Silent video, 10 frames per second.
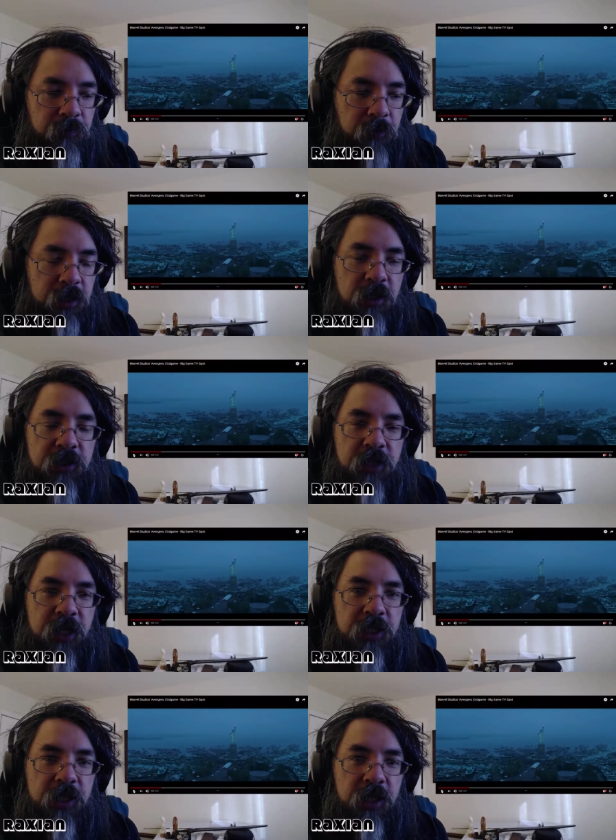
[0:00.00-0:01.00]

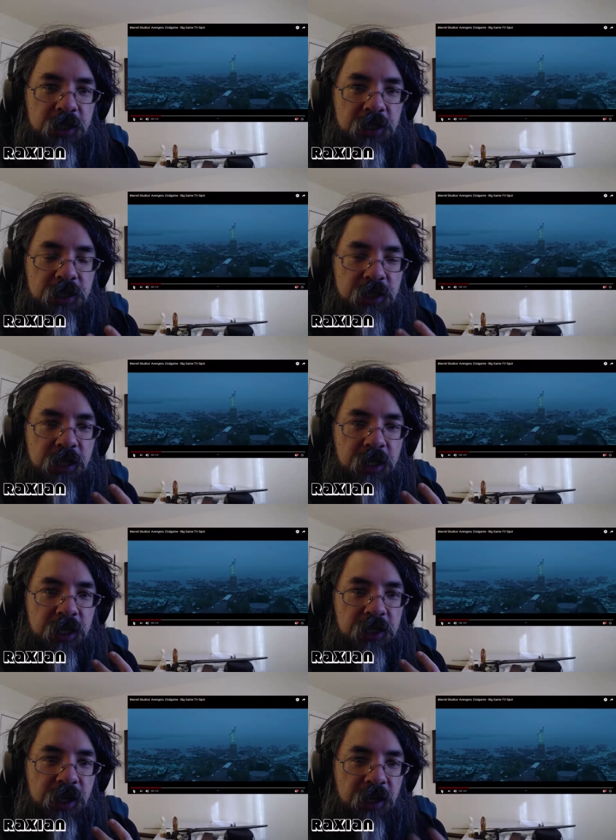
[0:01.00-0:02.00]
enunciation that the city
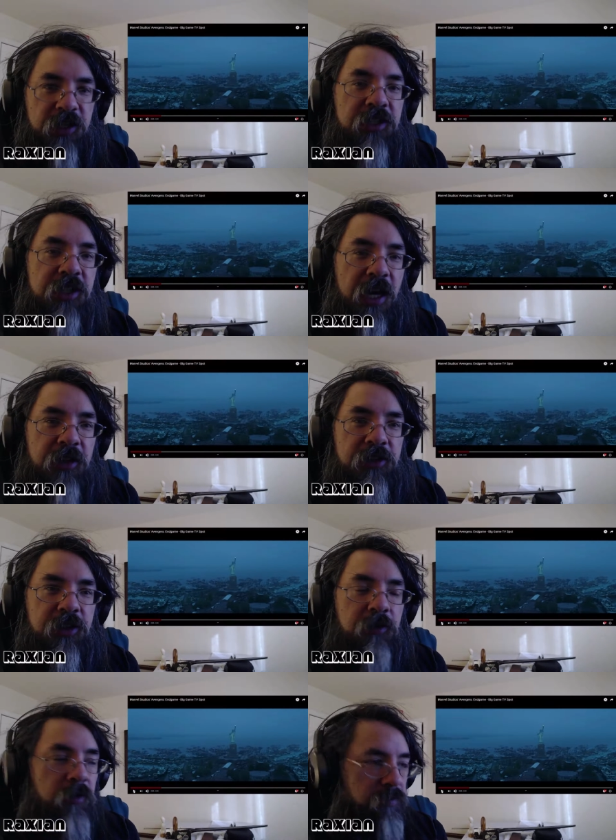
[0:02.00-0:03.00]
is at a
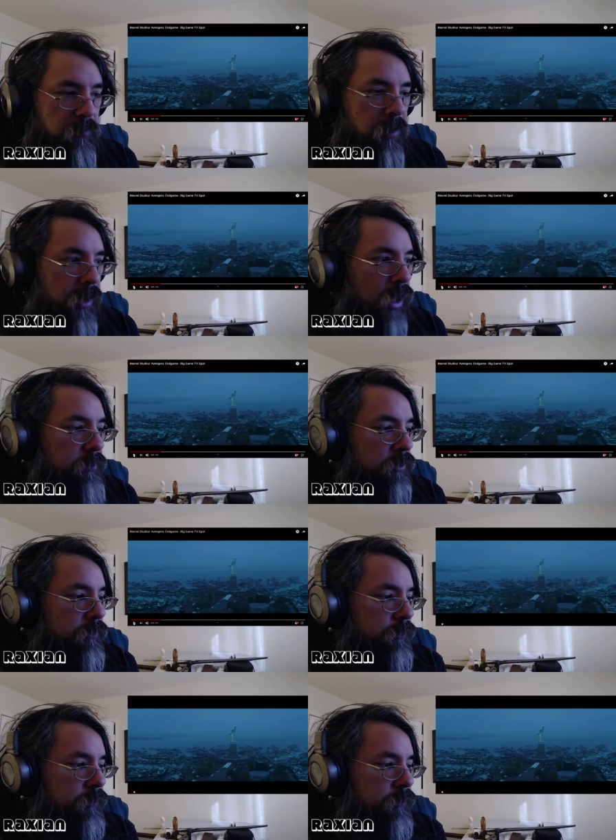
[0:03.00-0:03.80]
standstill from what happened.